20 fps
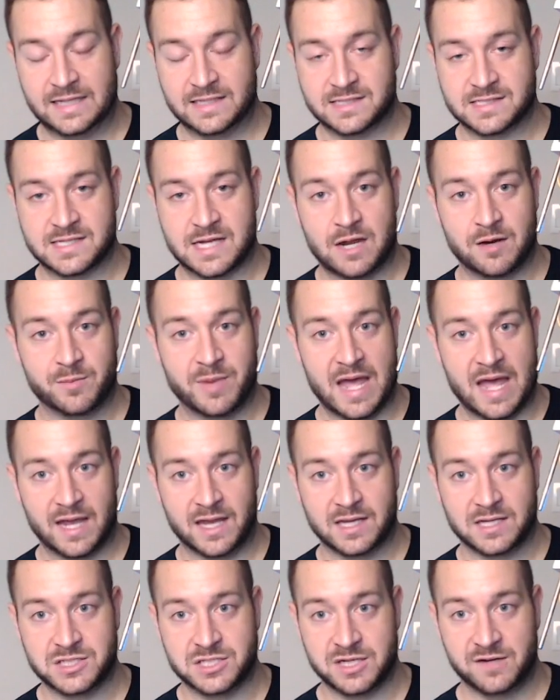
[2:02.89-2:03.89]
and sound
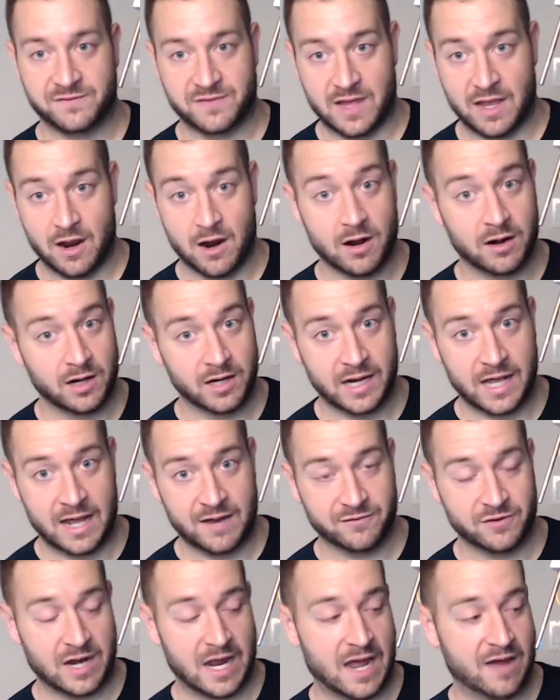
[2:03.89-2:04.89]
package, if they are going to
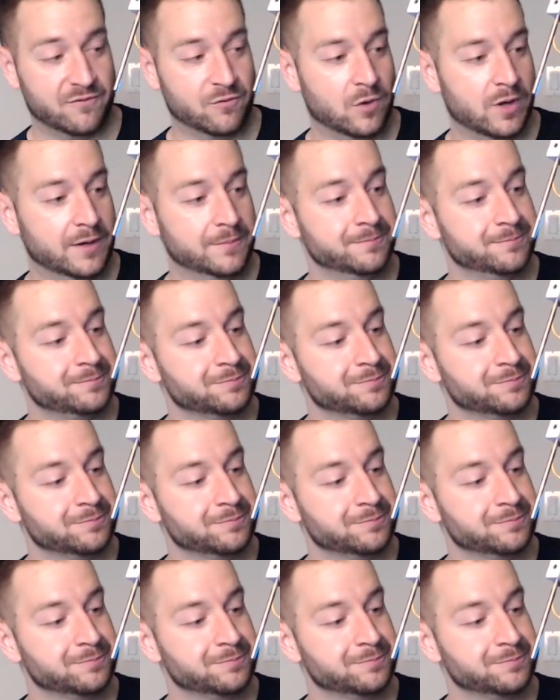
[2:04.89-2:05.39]
ever have one.